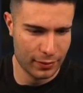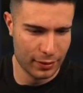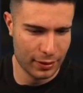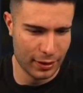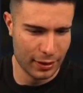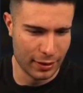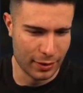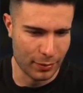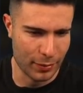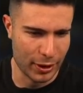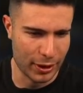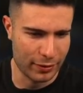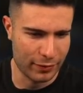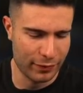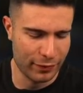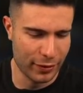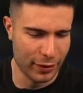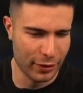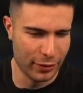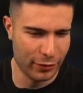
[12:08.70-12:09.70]
Yeah, is mate.
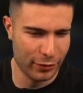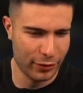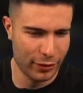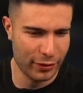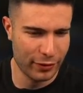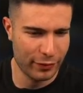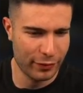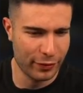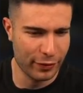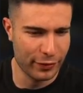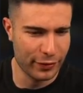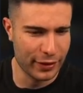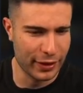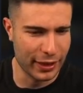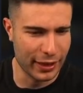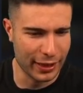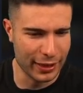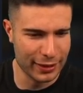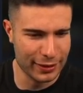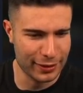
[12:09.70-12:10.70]

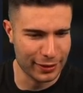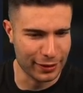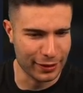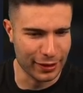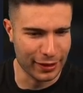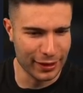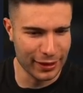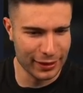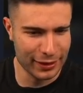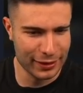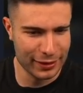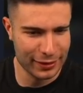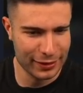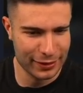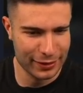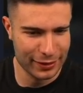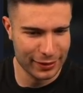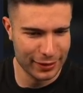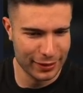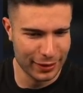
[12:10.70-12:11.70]
150x a line?
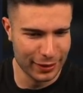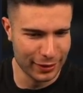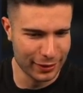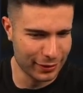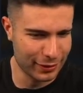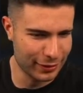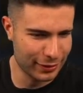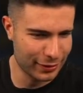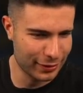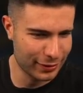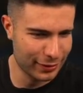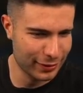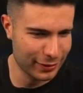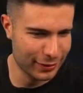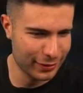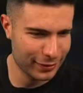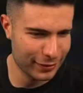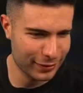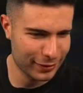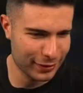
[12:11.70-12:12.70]
It's
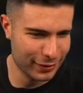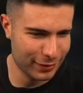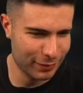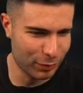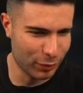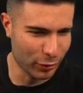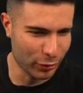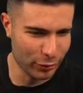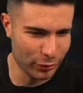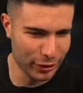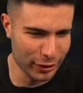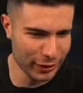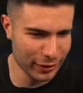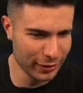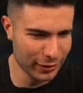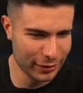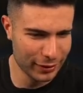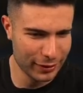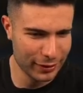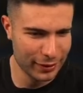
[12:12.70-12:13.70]
broken.
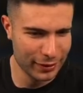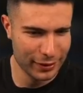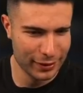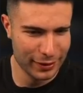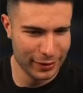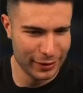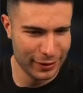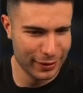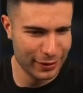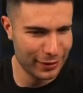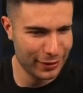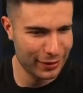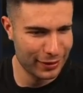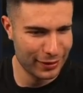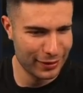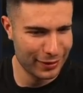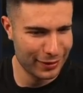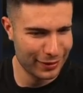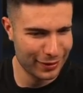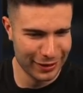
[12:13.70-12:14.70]

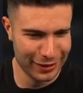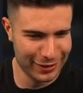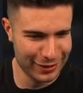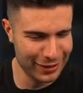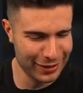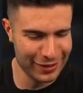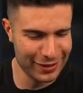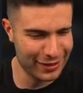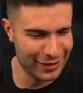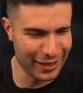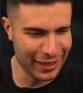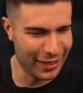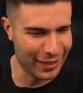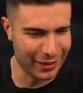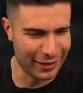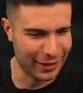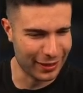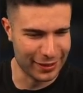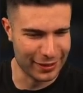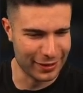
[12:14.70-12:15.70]
It's insane,
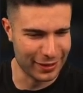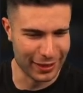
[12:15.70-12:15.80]
guys.